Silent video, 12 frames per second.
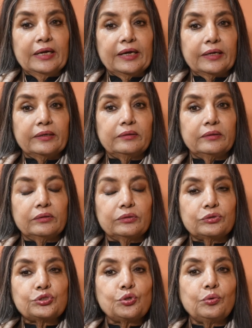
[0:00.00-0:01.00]
And
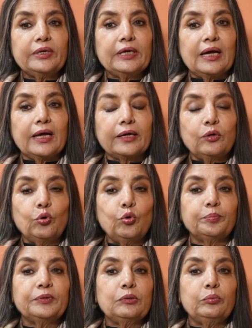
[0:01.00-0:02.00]
so I
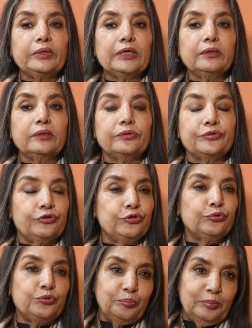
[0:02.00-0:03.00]
hope that we can
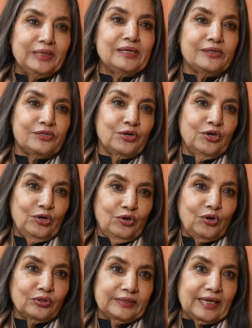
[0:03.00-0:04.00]
continue to build
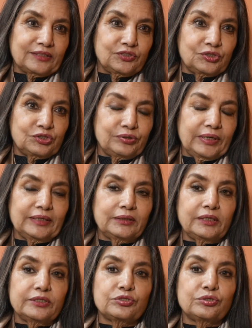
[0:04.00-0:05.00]
on that
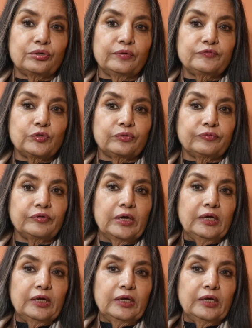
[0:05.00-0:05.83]
strength instead of sort of